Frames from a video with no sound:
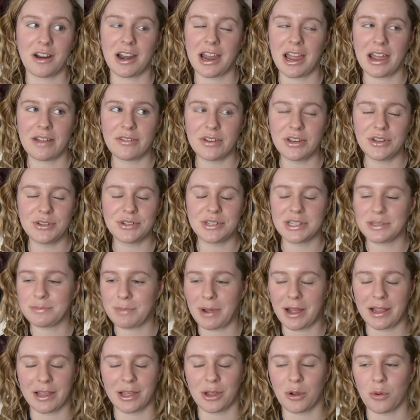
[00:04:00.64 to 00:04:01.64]
haven't used this
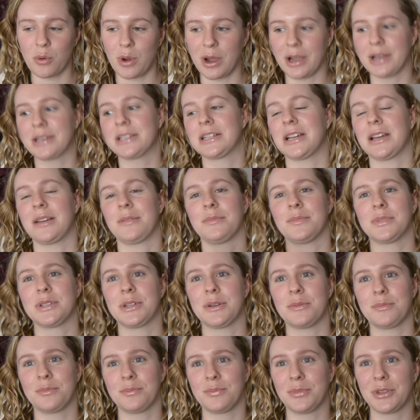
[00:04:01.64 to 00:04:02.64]
palette in quite a time, so
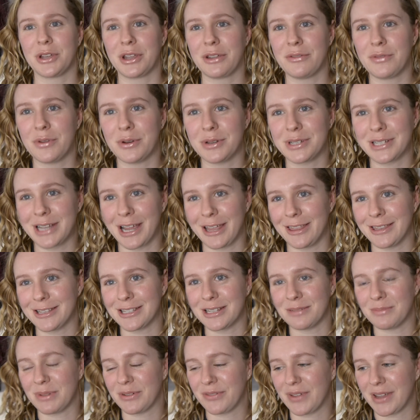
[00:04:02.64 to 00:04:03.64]
I'm looking forward to getting this
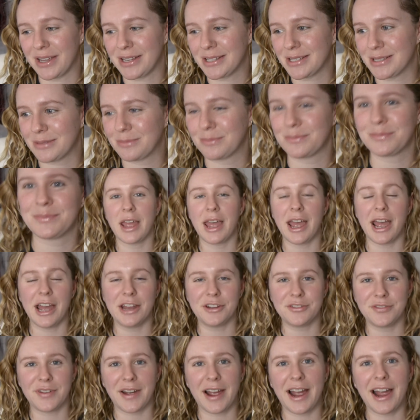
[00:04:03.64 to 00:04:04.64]
on my face. And
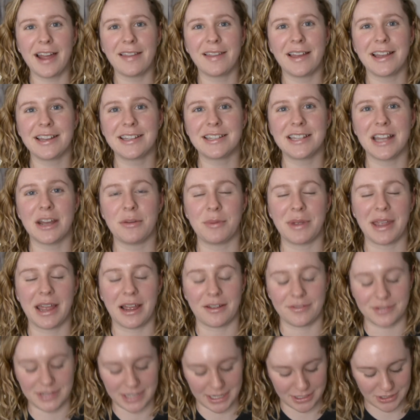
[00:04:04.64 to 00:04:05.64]
for highlighter we
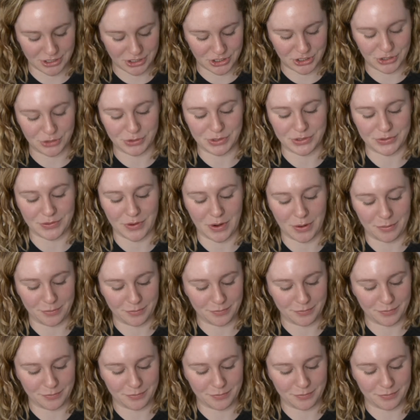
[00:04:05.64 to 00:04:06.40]
have 10 to choose from.